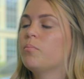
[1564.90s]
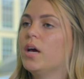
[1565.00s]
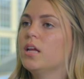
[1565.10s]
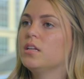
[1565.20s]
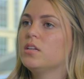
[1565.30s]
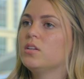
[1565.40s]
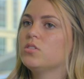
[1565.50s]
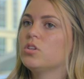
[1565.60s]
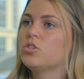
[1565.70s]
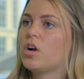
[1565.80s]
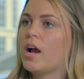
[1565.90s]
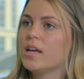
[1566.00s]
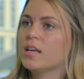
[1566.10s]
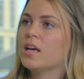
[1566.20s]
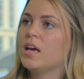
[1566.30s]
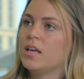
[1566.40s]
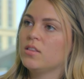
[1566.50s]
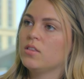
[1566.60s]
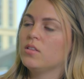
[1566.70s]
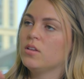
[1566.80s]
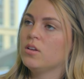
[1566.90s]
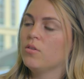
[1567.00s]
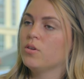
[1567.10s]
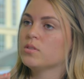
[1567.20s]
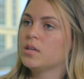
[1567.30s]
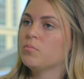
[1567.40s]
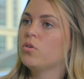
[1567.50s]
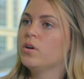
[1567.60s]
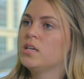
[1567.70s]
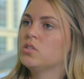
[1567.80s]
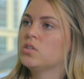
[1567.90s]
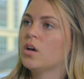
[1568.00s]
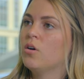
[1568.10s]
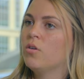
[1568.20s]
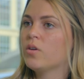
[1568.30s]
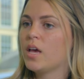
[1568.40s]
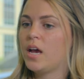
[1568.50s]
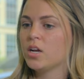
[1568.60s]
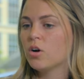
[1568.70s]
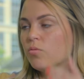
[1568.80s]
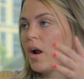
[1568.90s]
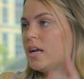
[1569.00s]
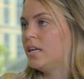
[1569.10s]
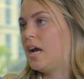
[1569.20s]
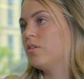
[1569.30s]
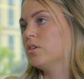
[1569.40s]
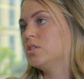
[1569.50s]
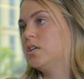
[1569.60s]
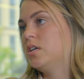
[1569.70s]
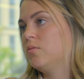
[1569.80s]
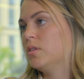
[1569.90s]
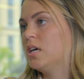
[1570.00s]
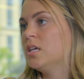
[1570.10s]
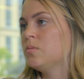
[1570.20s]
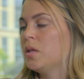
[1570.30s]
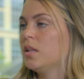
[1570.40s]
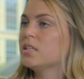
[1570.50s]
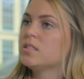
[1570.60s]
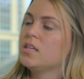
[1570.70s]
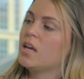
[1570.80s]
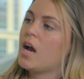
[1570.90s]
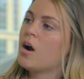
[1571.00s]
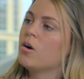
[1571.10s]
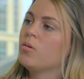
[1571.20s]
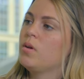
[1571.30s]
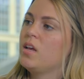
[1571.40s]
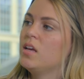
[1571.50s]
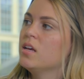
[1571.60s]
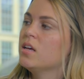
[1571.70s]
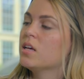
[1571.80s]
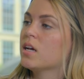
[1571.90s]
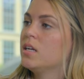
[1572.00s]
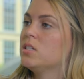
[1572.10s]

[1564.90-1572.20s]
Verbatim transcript: but to try and get you know those employees to go, okay, I know right now you're dealing with this, but let's think how are we going